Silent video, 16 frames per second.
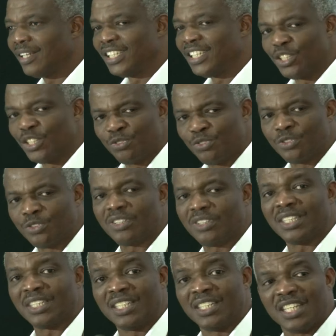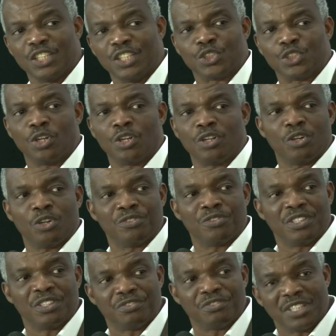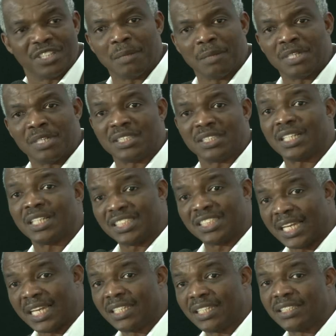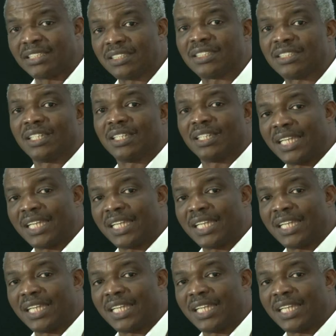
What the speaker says: given the nature of the fundamental challenges